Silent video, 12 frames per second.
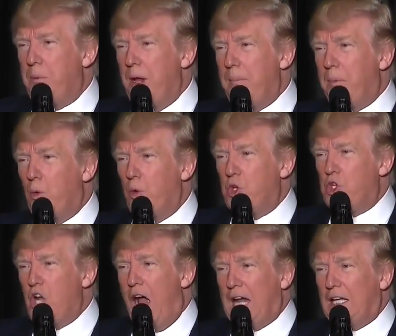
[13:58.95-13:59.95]
people were
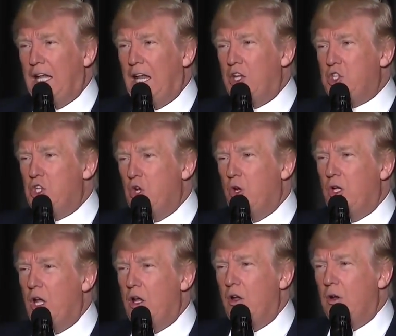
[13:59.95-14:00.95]
shot last year
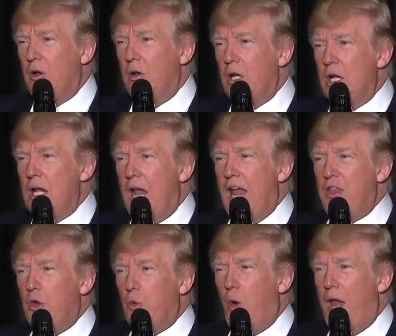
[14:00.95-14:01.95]
alone, and
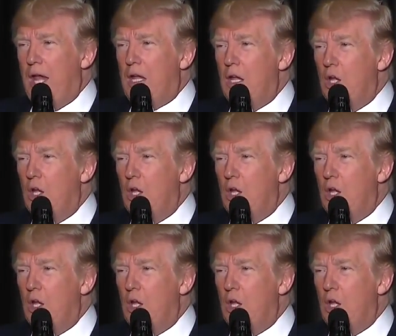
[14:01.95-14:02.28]
the rate